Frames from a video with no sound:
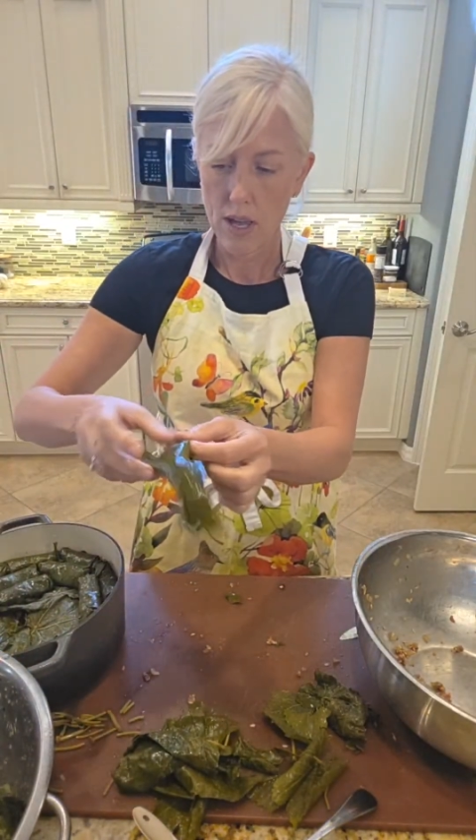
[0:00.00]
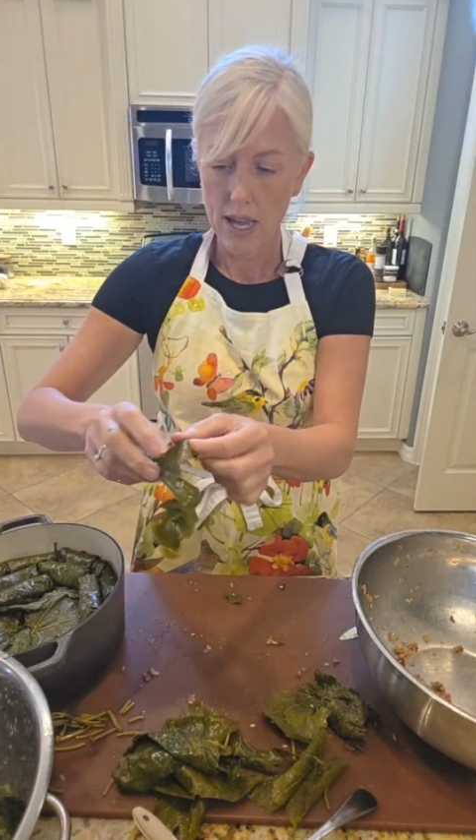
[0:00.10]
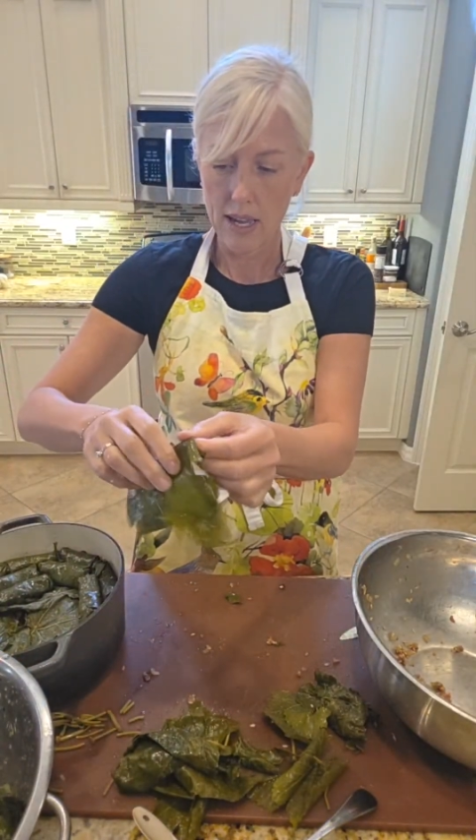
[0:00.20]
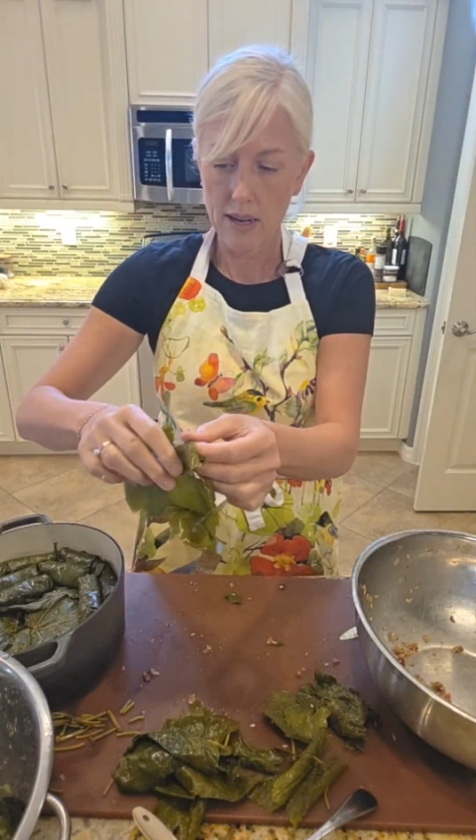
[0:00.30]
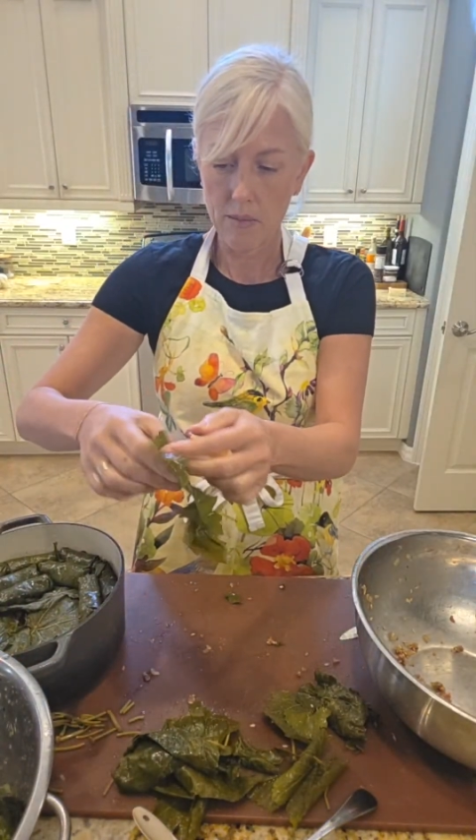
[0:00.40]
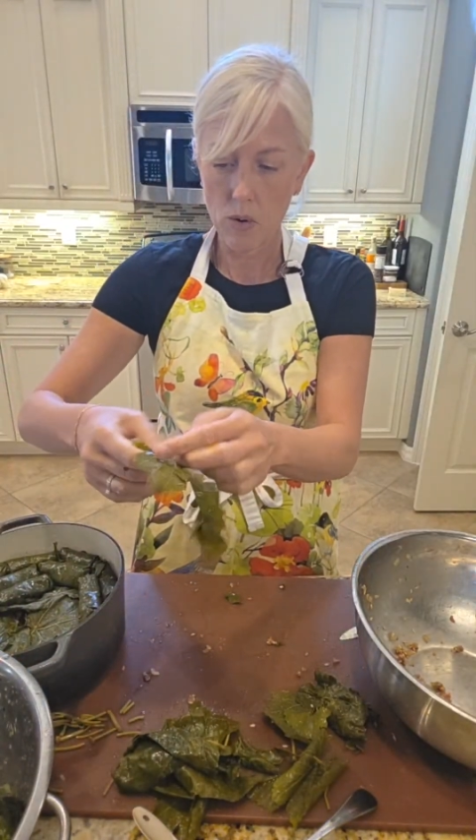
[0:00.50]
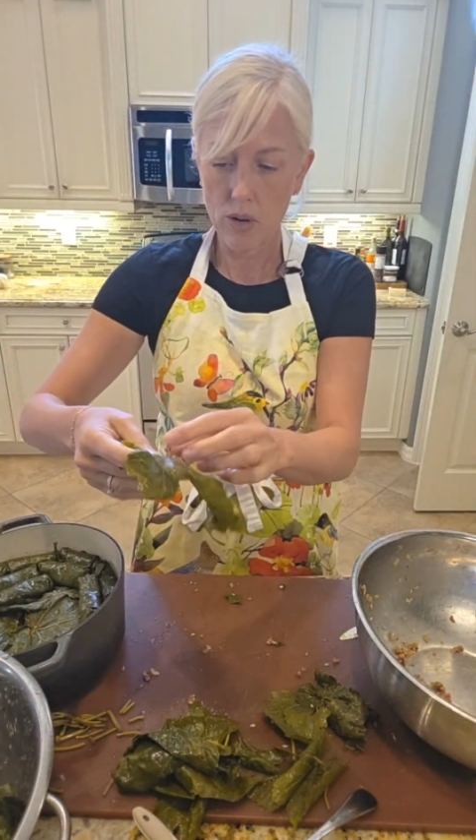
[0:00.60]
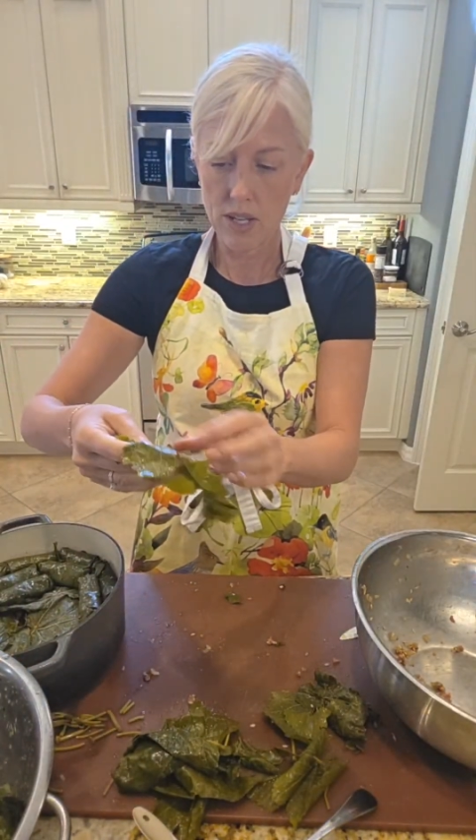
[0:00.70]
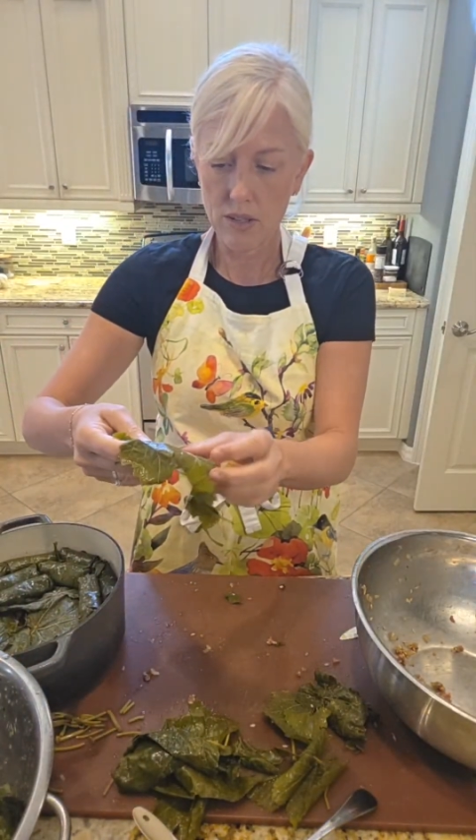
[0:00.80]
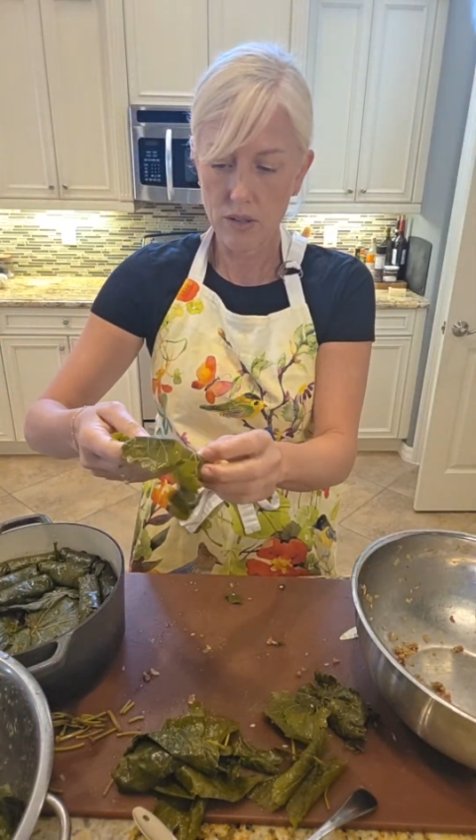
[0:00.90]
and I'm
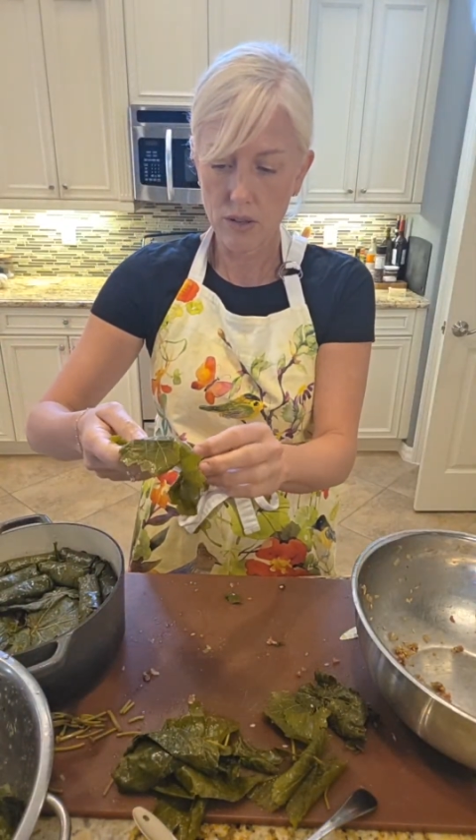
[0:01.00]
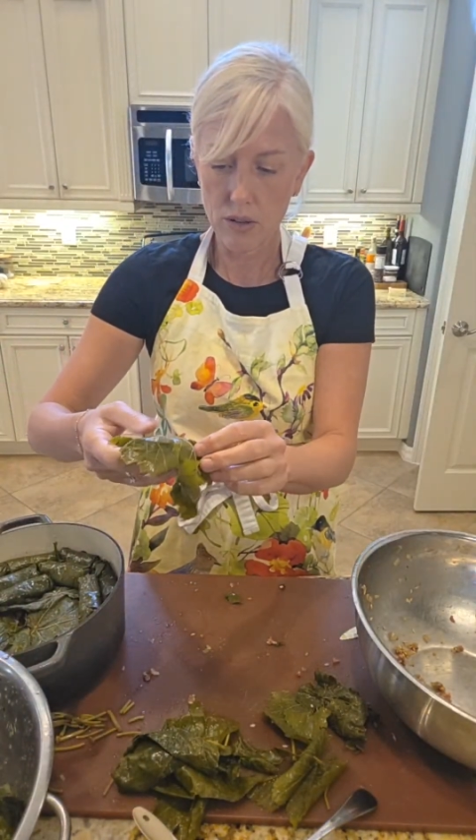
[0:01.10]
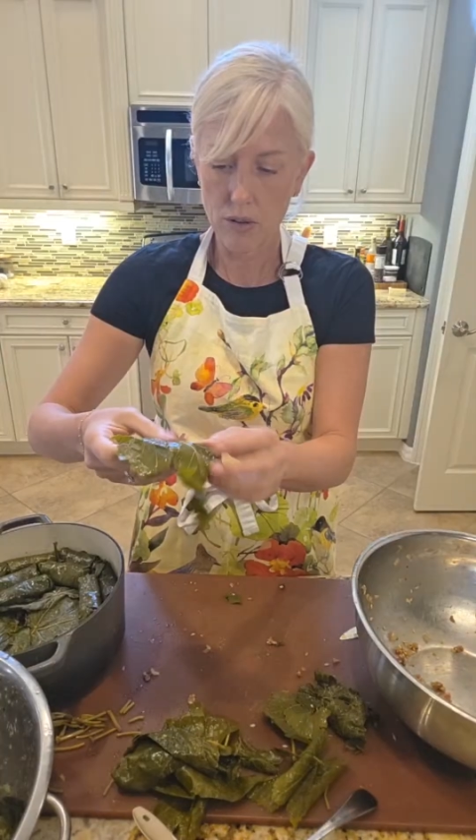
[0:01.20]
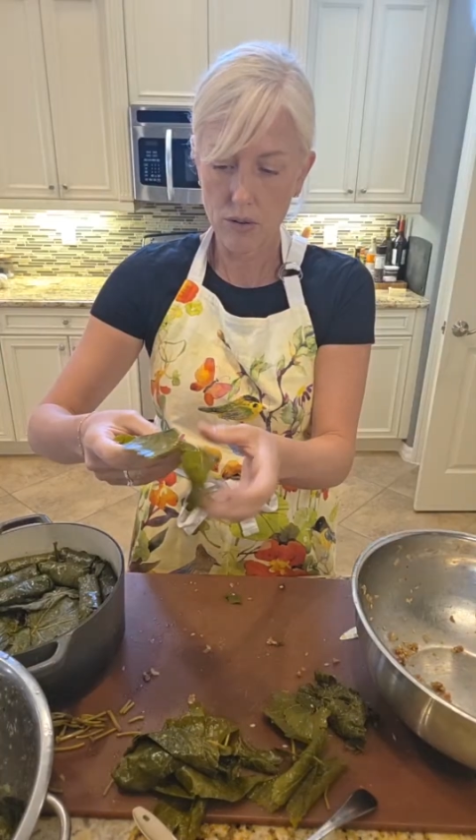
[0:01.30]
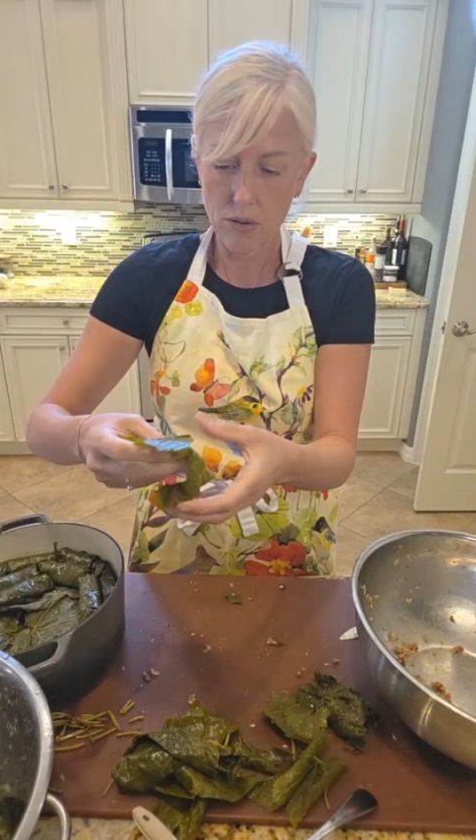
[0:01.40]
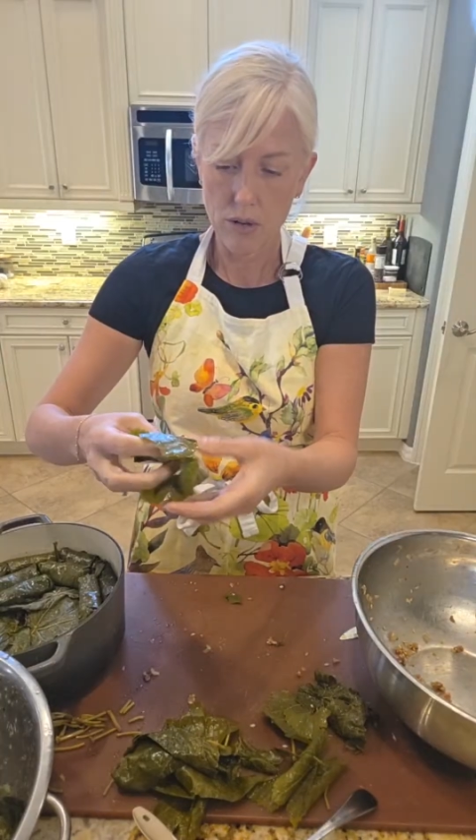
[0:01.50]
going to